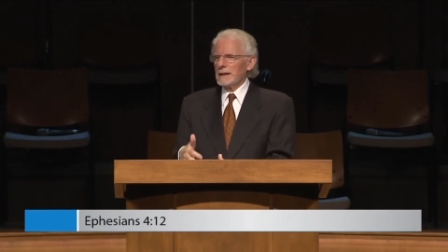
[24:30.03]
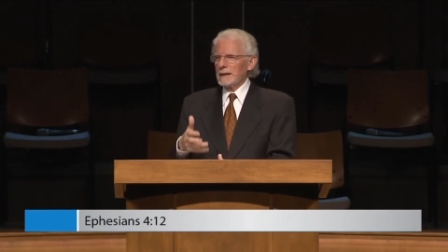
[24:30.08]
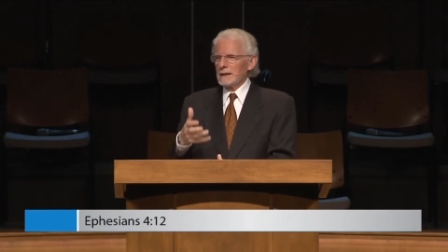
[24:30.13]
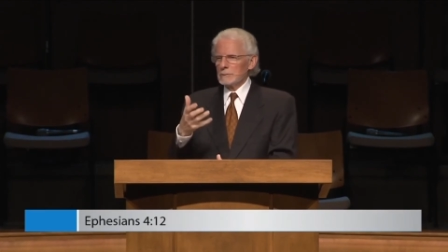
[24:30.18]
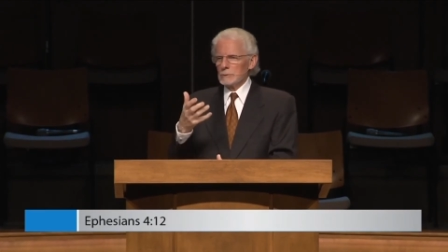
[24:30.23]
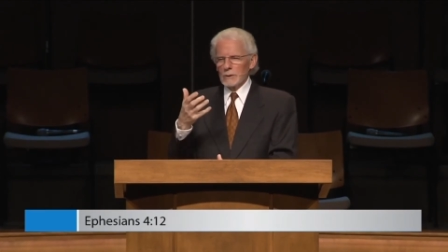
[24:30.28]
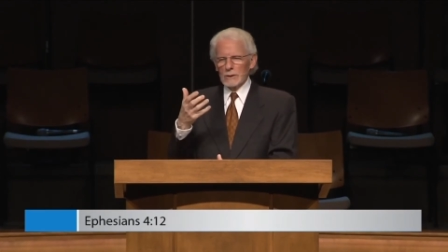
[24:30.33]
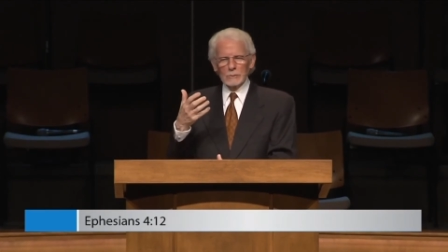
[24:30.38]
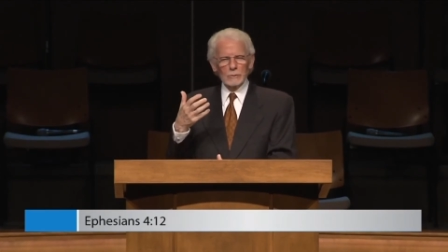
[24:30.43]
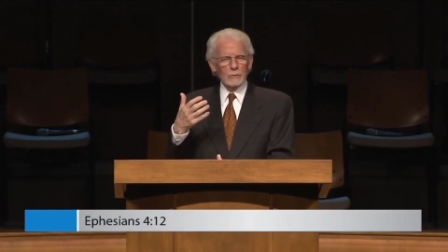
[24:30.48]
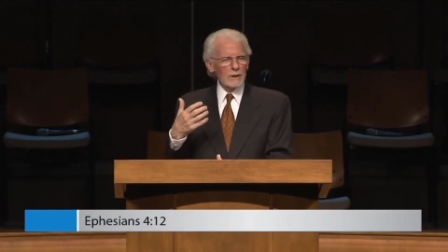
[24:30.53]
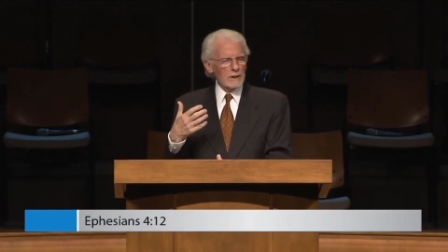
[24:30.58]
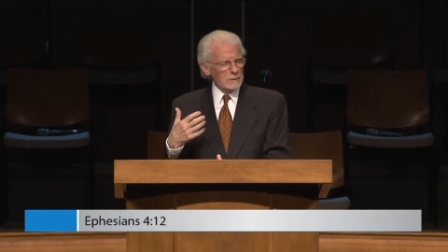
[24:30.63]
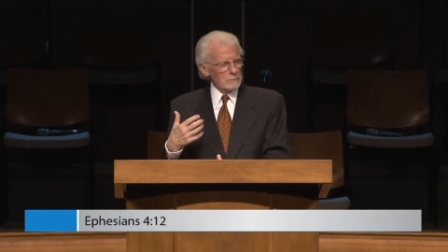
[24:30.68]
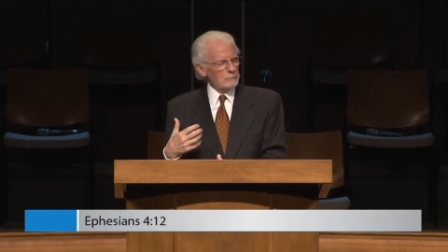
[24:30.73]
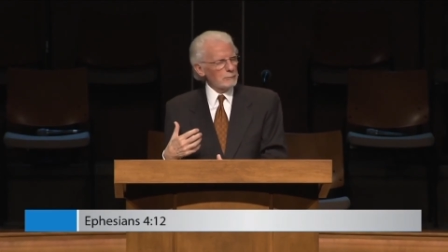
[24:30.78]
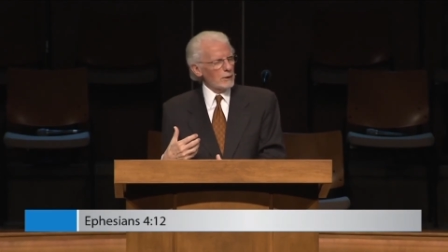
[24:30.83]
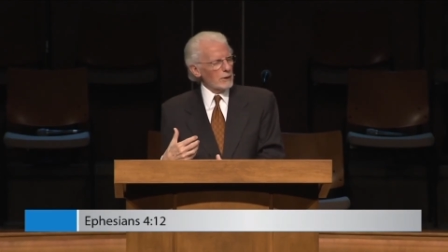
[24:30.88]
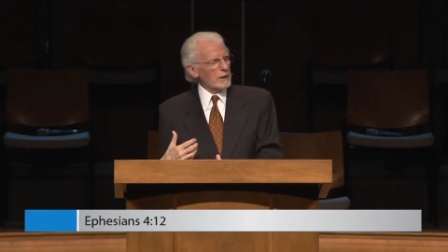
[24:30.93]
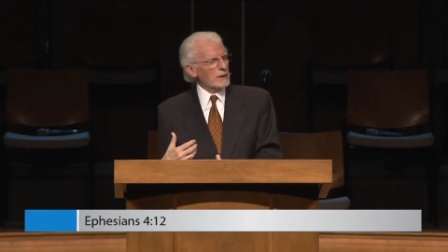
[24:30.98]
And when
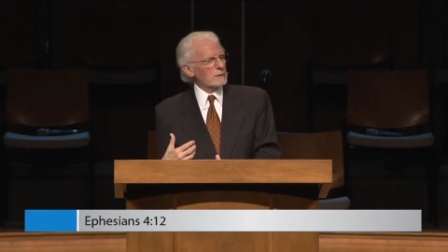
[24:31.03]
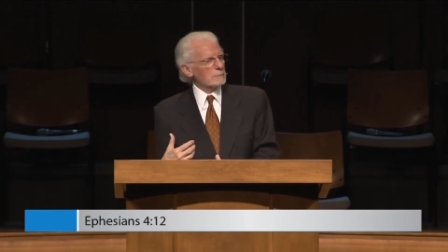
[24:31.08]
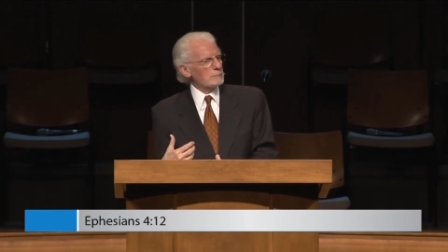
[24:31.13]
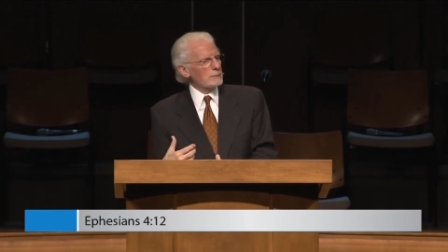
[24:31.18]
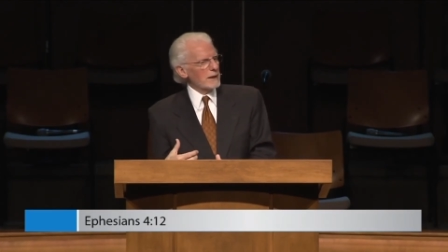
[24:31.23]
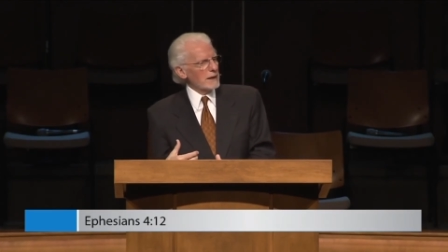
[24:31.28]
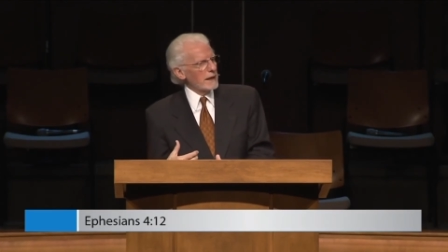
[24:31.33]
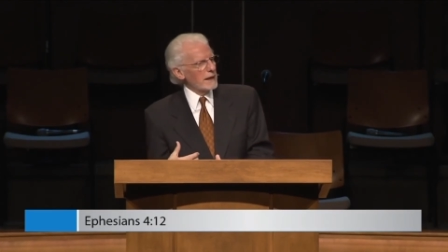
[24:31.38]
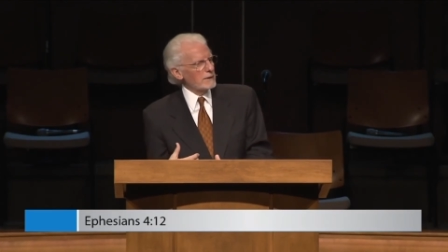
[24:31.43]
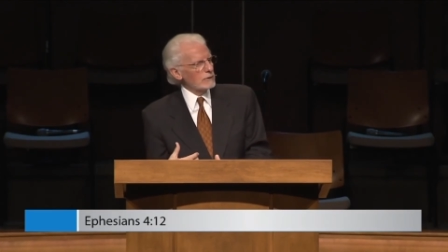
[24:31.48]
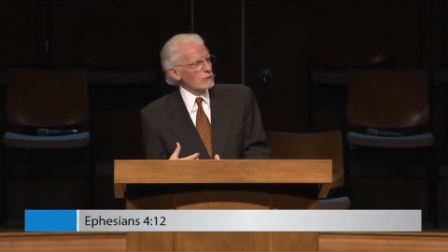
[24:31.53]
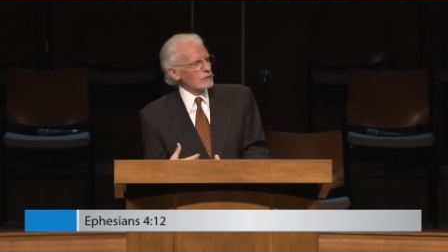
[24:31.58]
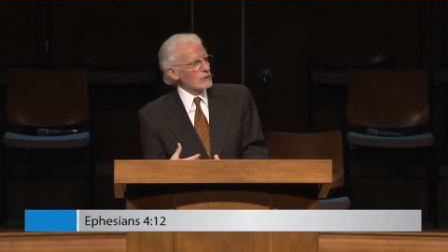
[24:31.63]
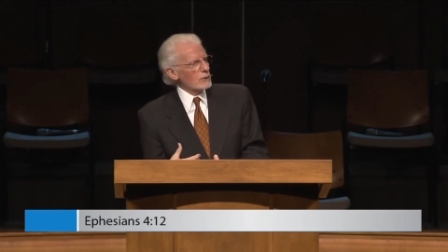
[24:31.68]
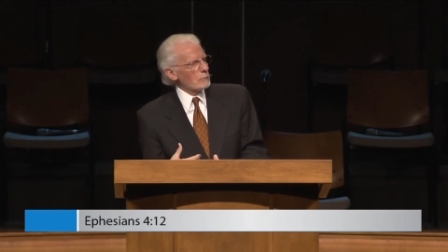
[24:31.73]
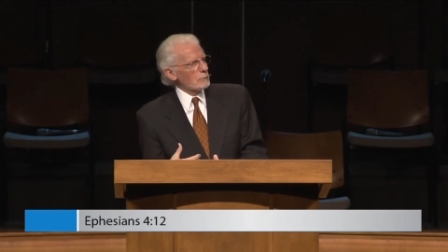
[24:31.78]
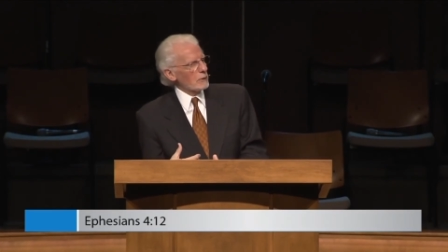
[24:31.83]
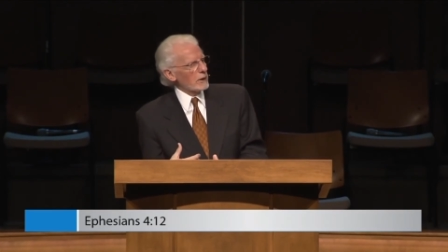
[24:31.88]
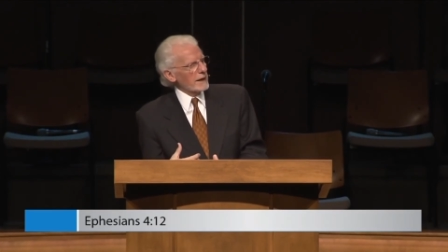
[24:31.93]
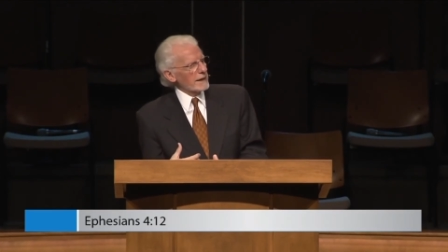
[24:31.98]
one part begins
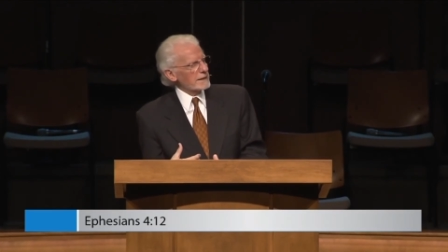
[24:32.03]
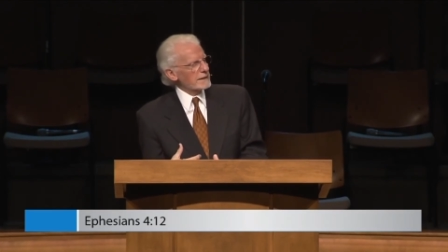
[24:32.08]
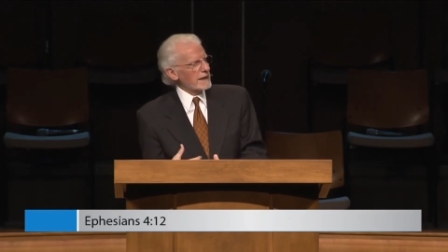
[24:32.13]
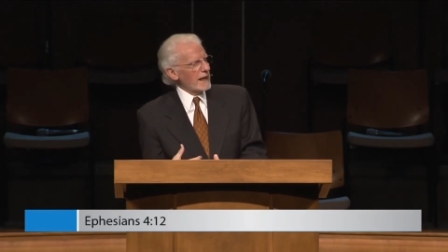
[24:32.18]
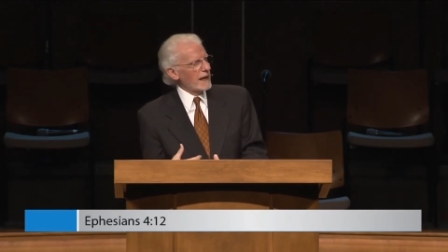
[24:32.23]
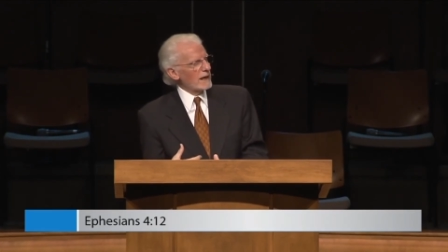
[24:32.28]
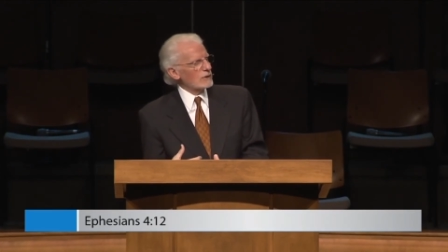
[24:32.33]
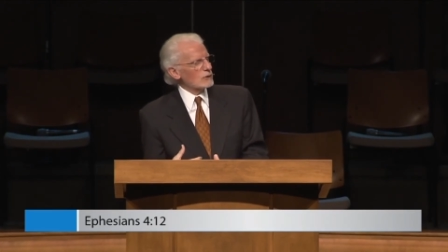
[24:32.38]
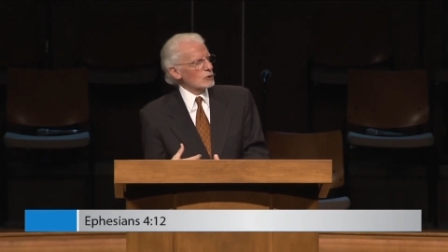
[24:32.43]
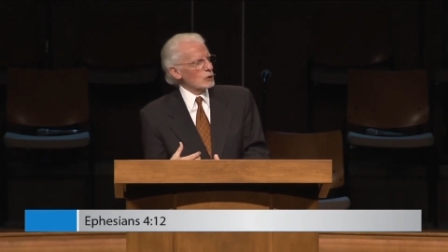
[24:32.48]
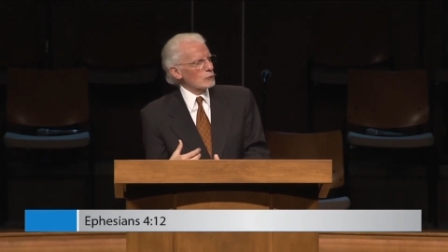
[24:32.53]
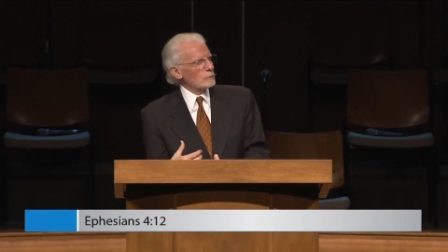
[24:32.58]
to break down,